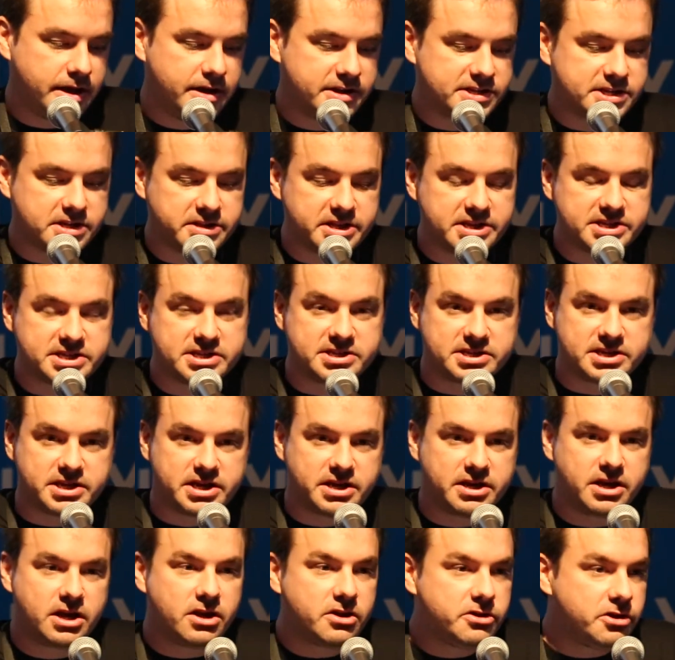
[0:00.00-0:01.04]
And so this is
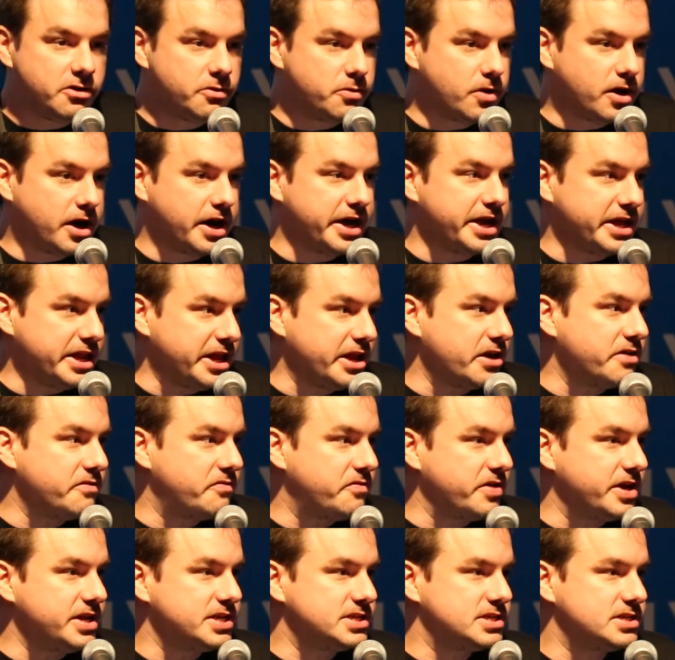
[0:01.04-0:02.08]
a UI and
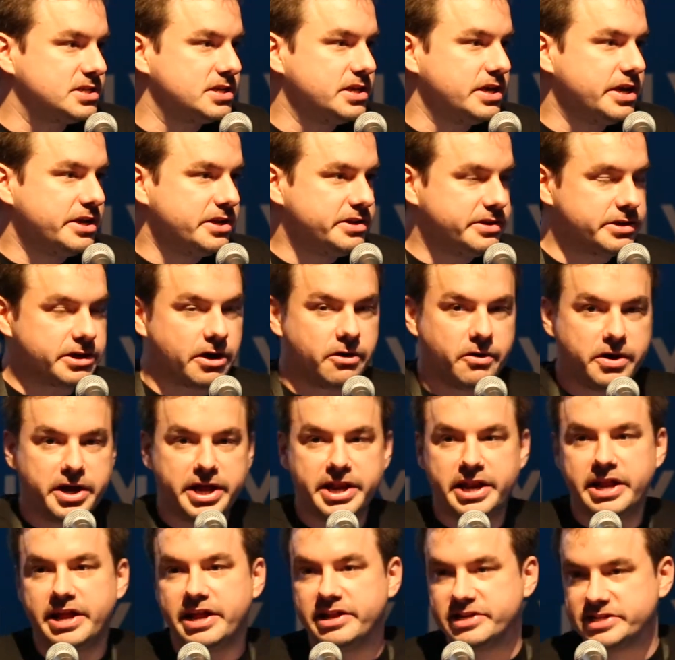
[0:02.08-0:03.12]
interface to go
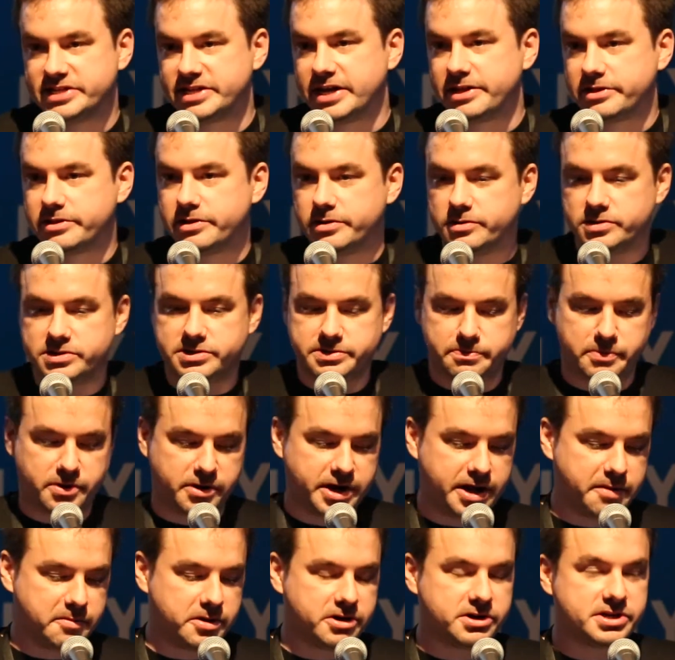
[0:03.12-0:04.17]
in and set those
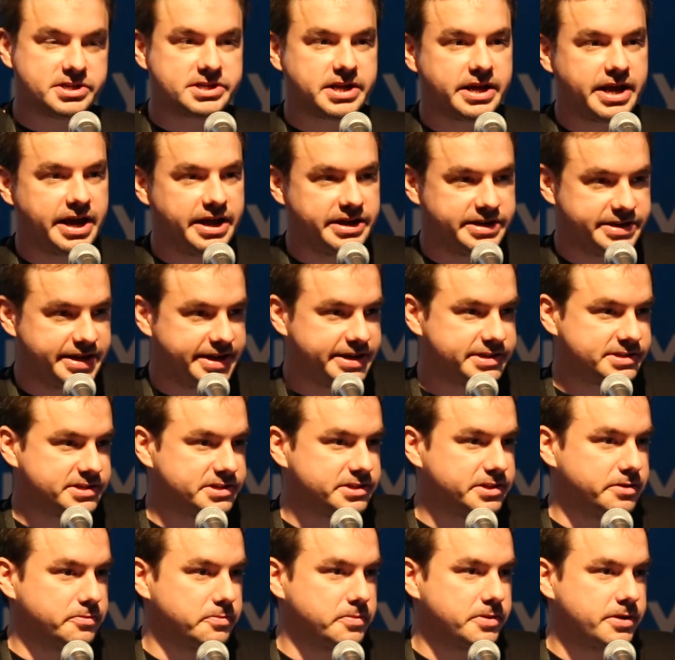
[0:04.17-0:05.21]
parameters and
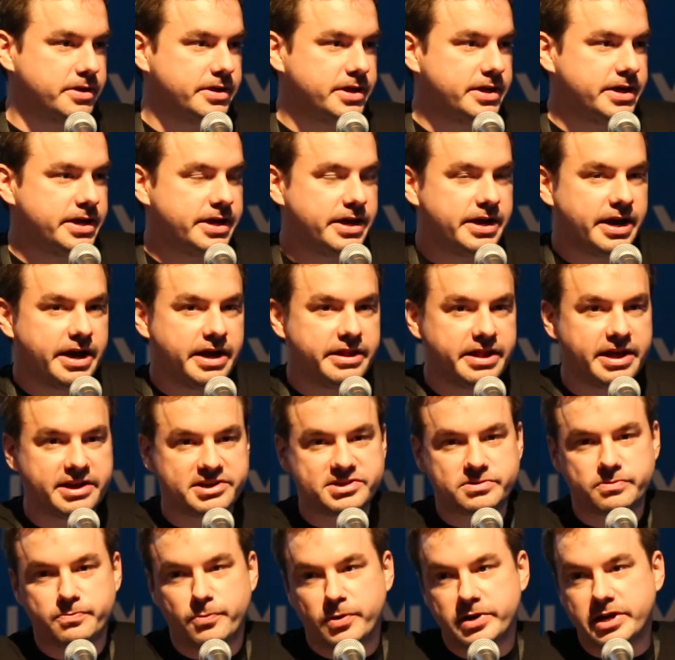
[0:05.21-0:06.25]
test them. And
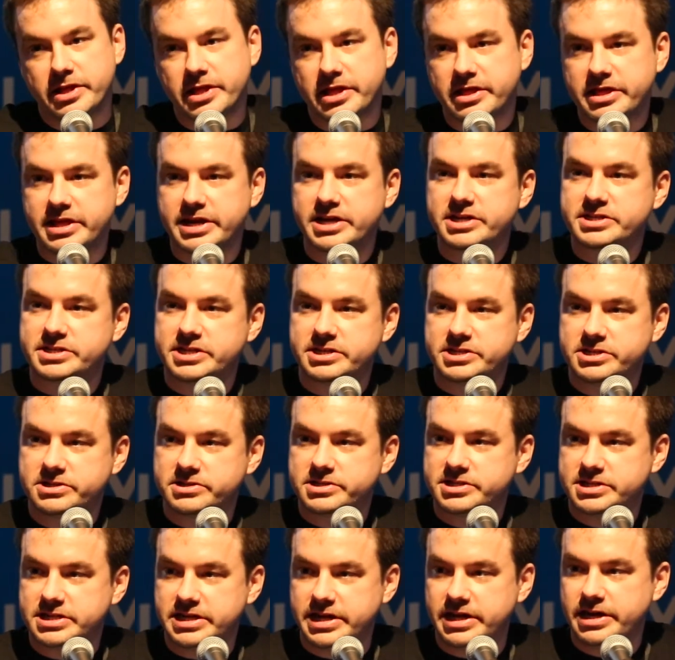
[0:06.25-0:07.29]
that's one of the things that
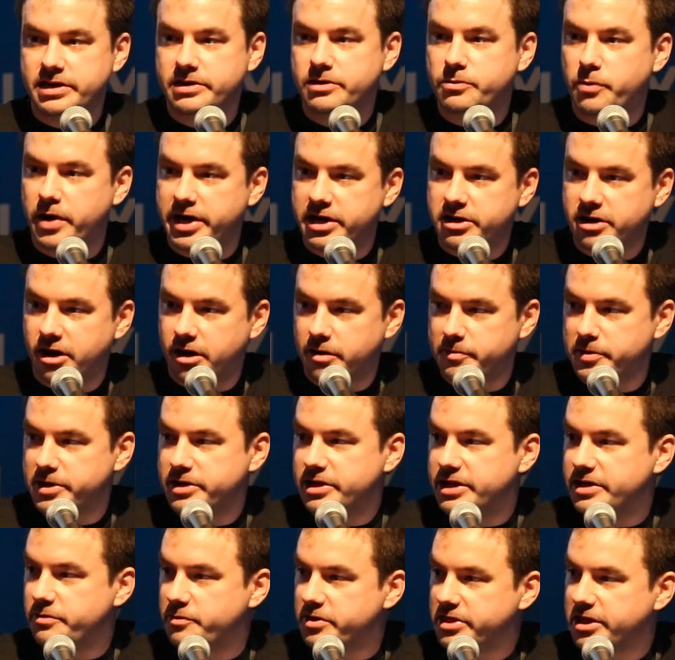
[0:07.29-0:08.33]
you'll see quite
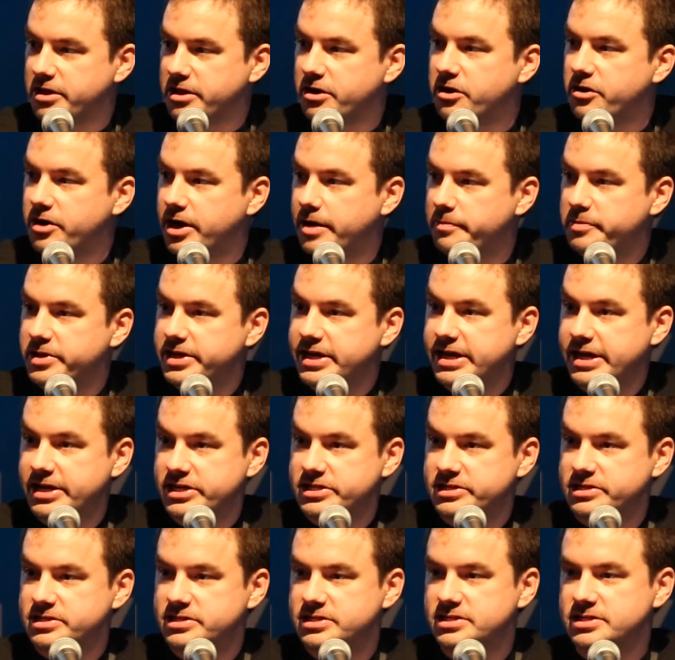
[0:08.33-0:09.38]
commonly within our
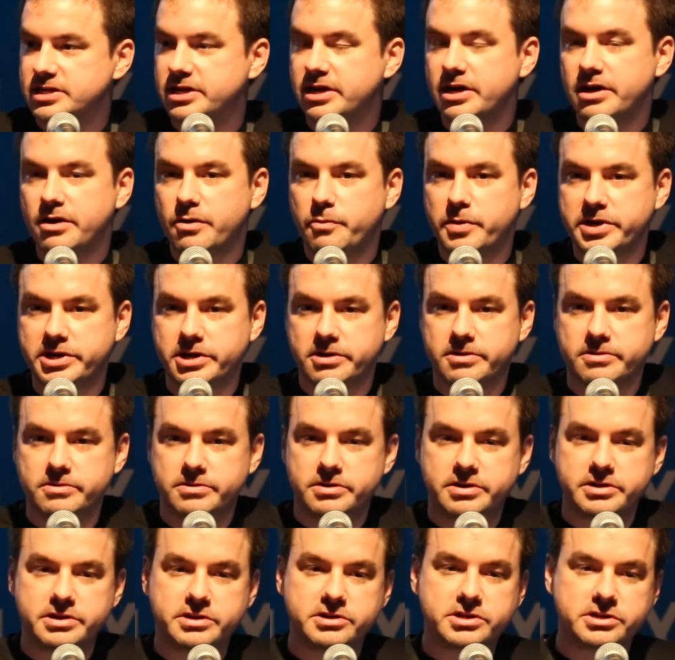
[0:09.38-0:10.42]
applications. We don't
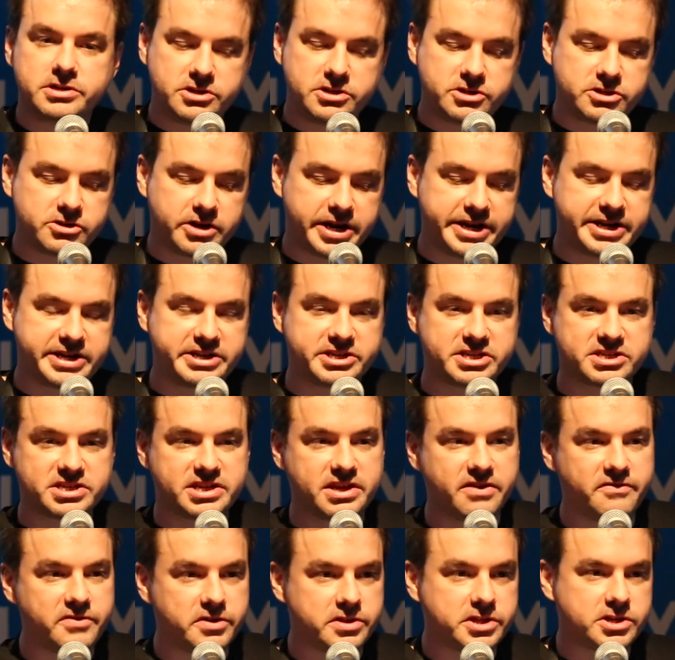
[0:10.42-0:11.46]
try to just
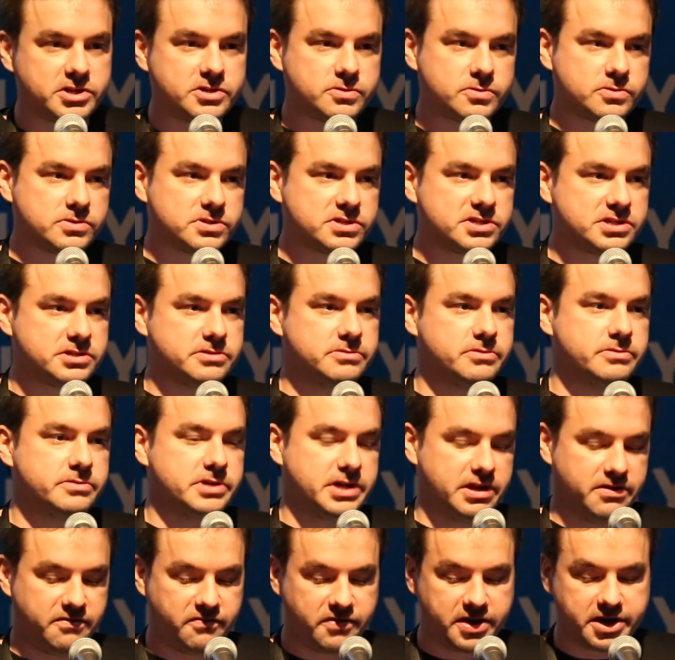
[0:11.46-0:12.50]
give you the tools to
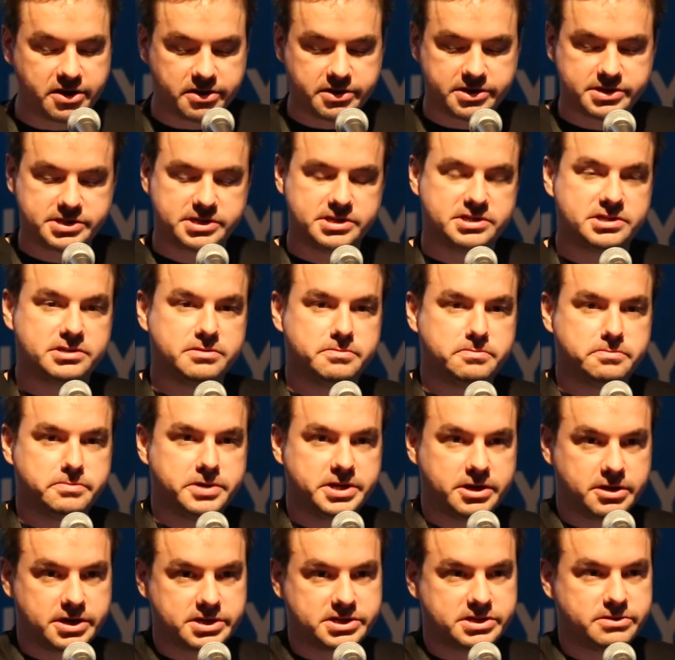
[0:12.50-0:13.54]
configure the system,
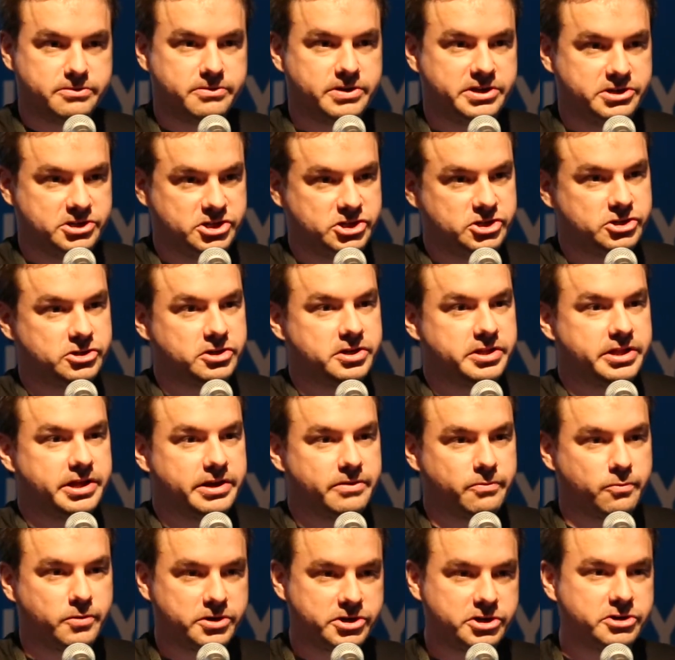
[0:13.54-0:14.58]
but also ensure
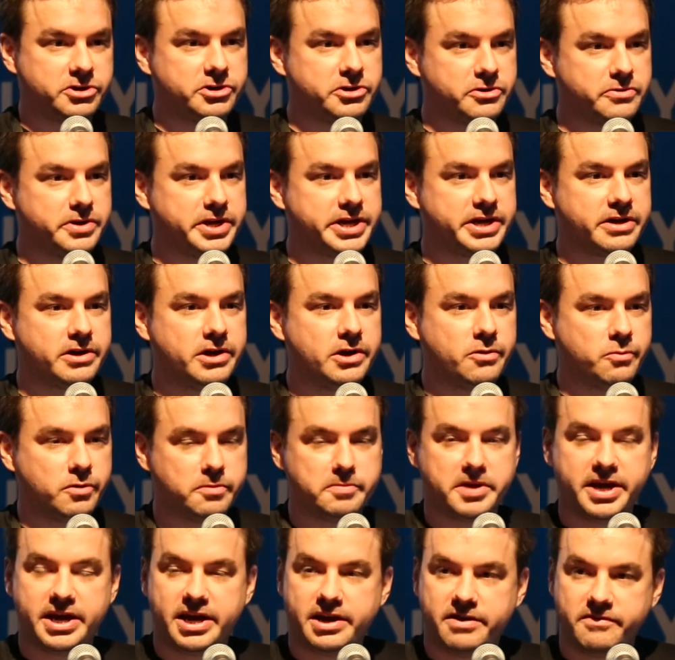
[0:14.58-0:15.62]
that what you're doing will
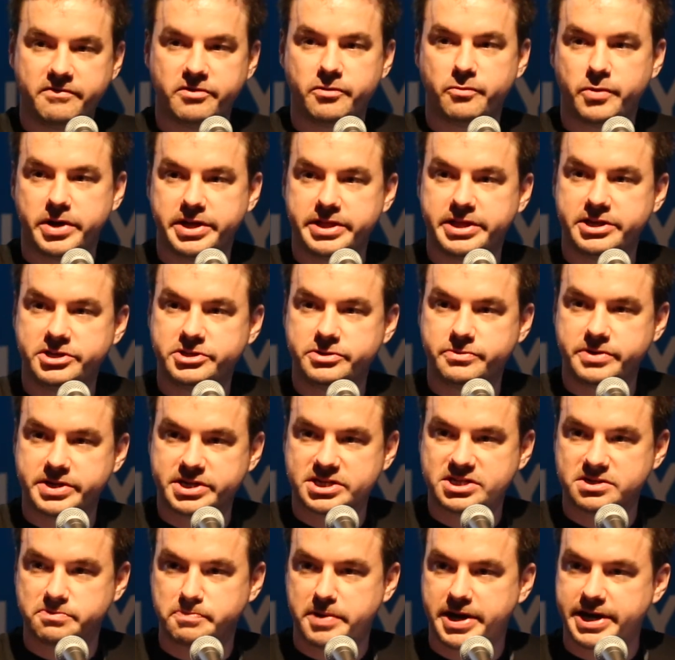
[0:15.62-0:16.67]
behave the way that you
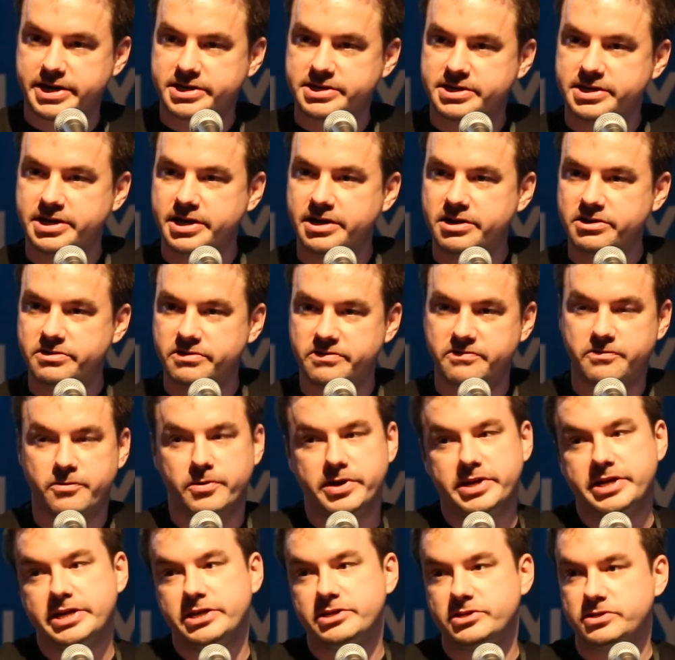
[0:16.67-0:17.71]
expect to
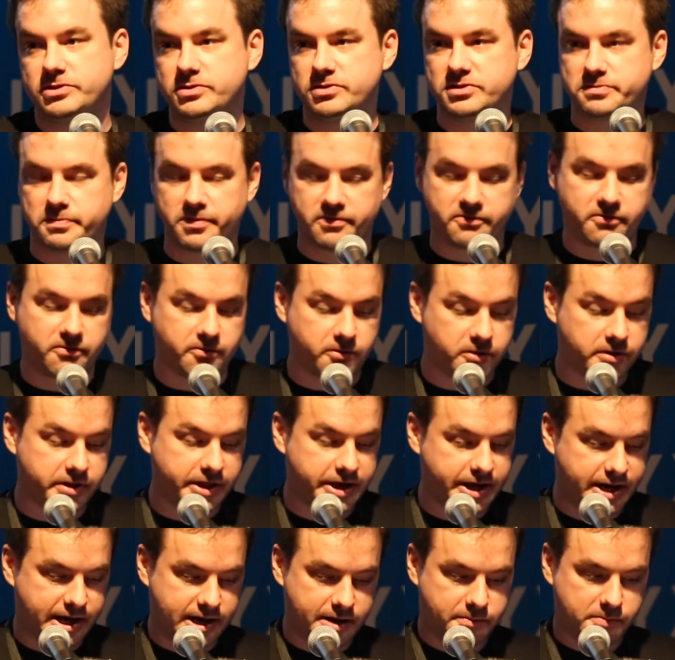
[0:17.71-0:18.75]
avoid issues before
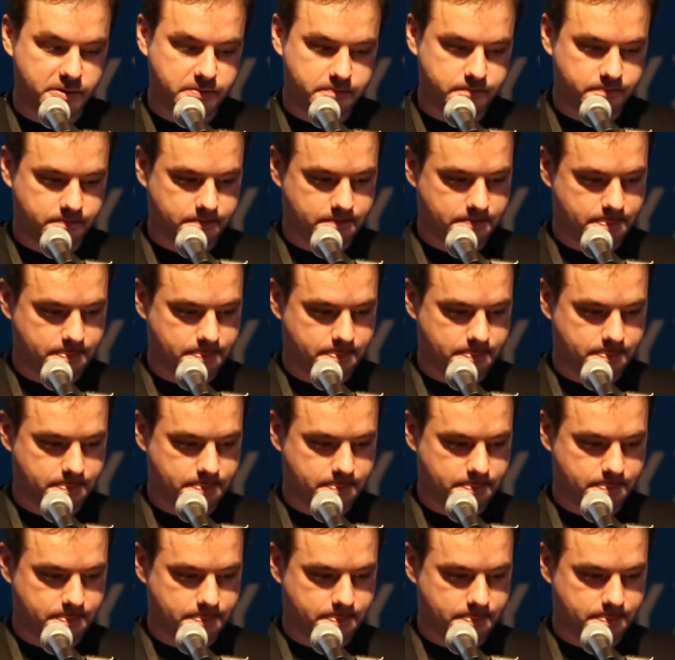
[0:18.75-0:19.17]
they happen.